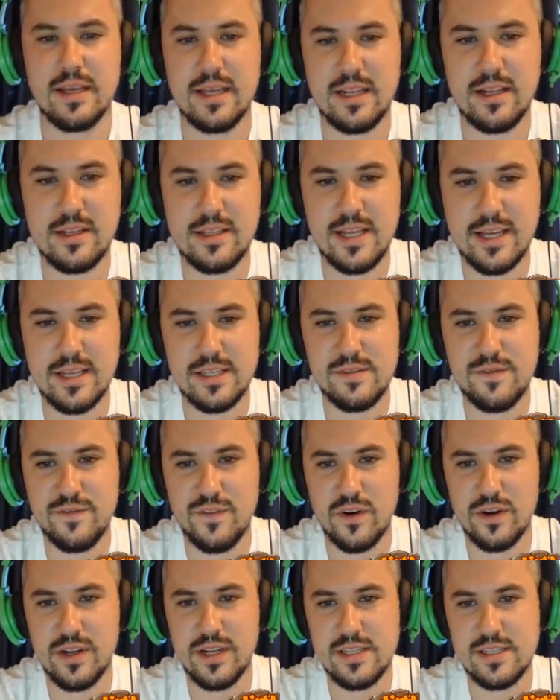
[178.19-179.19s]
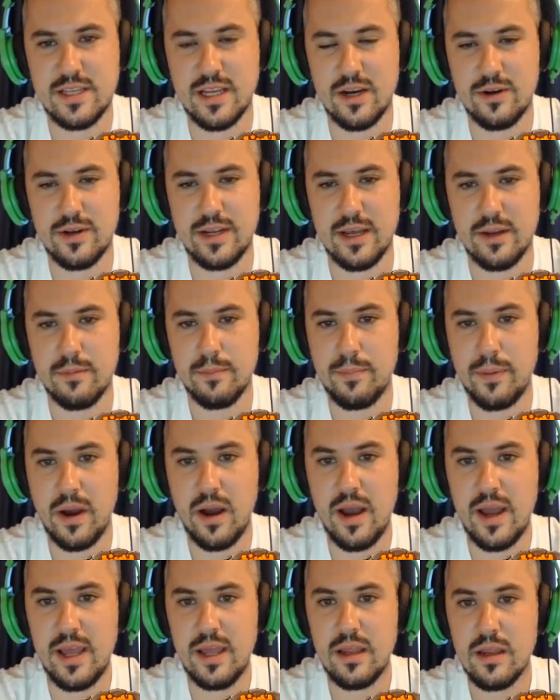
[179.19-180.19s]
Looks like his fun is going down.
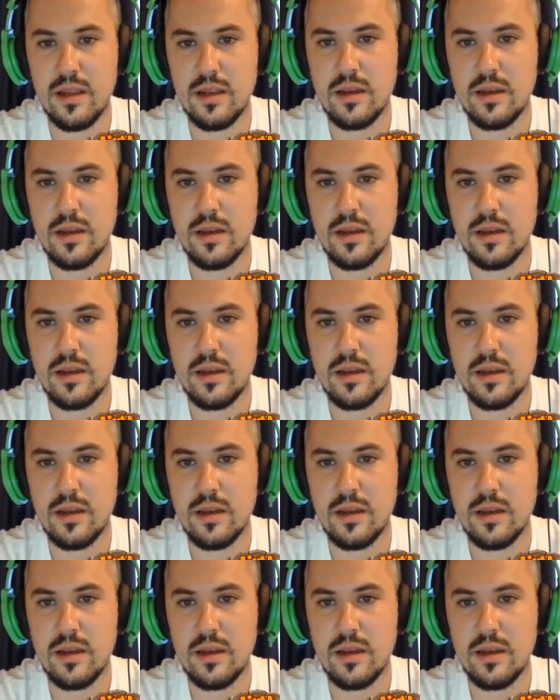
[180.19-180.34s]
Bye!